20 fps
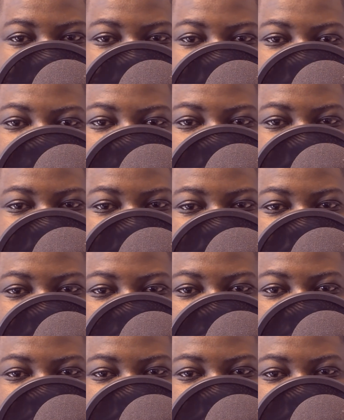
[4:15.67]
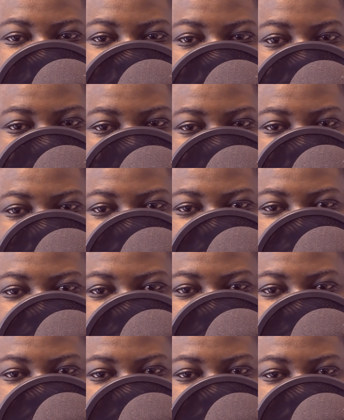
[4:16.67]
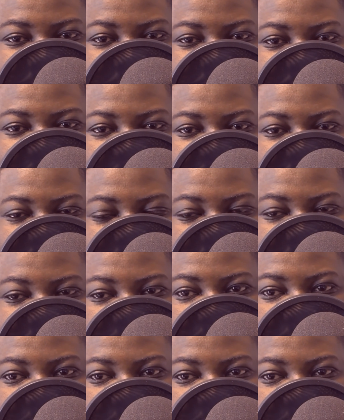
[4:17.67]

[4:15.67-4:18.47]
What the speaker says: That spell does it for me every single time.